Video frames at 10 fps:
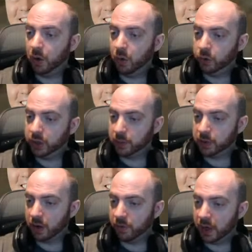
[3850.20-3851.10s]
All ships
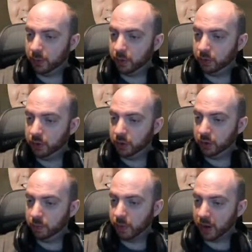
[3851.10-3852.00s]
are available
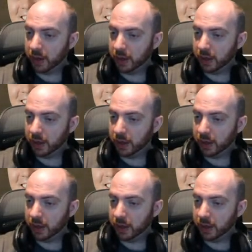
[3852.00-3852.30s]
to buy